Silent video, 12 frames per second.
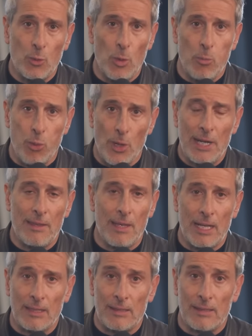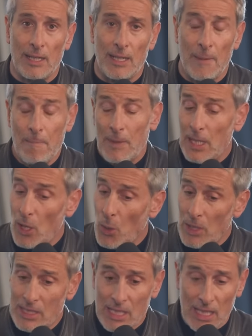We pray that, you
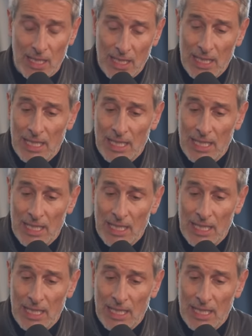know, as the